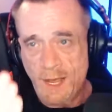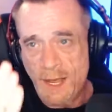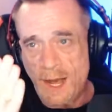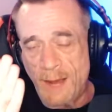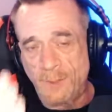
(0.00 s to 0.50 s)

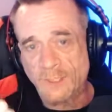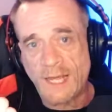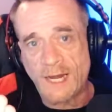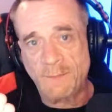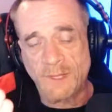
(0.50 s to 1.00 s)
I put
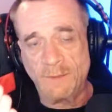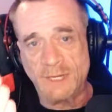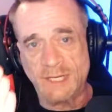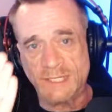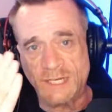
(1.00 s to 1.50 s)
that up there
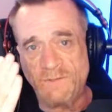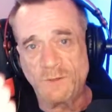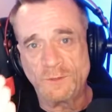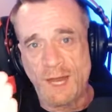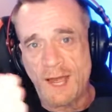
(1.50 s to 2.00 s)
because if
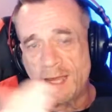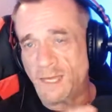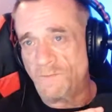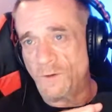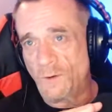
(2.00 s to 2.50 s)
you'd like,
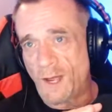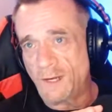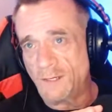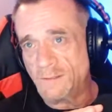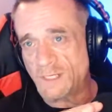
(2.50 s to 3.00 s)
if you're
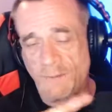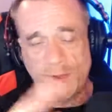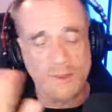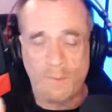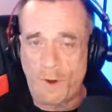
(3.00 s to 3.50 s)
on some
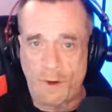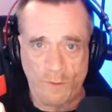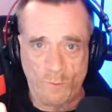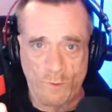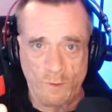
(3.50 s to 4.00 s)
other part of the
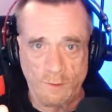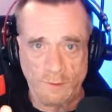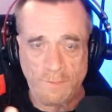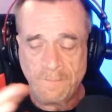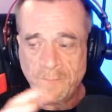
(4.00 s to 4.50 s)

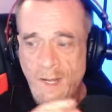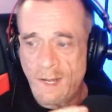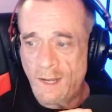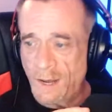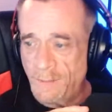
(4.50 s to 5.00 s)
world,
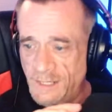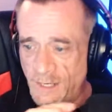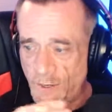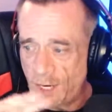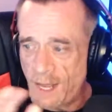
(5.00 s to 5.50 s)
I mean,
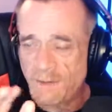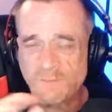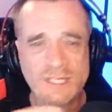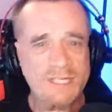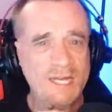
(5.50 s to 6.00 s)
there are a lot of
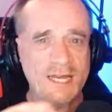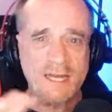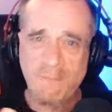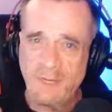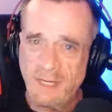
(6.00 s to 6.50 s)

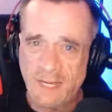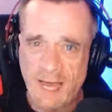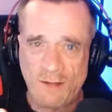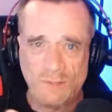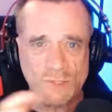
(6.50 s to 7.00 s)
CIMB
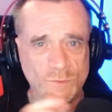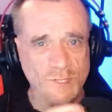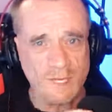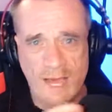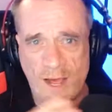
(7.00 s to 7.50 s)
accounts with
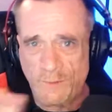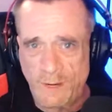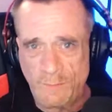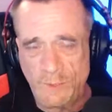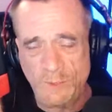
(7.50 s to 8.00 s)
account
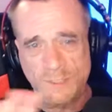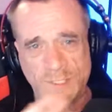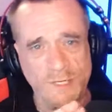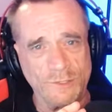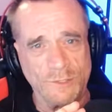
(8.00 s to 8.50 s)
numbers
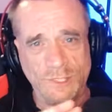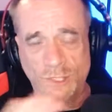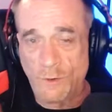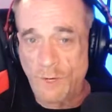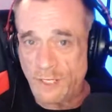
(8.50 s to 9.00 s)
that you can
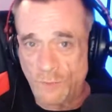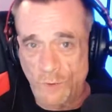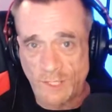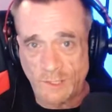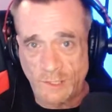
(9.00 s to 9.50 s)
donate
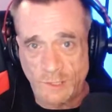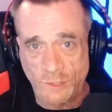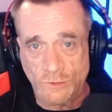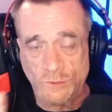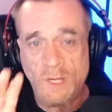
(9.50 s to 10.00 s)
directly
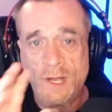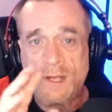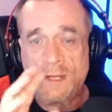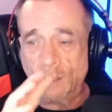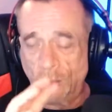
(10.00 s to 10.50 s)
to.
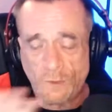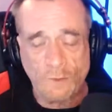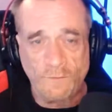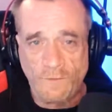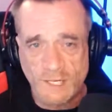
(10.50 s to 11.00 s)
Look
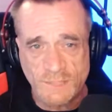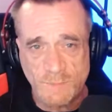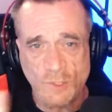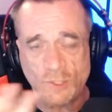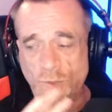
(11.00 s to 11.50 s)
through
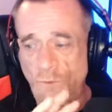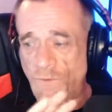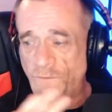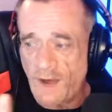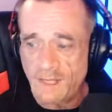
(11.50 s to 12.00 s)
Facebook, you will
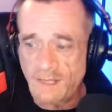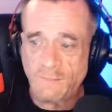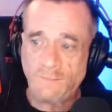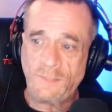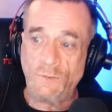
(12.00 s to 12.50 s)
find
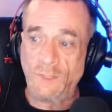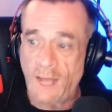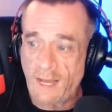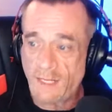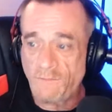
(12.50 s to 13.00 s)
them. You will
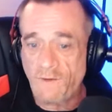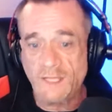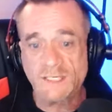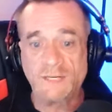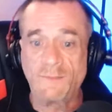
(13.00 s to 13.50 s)
likely find some of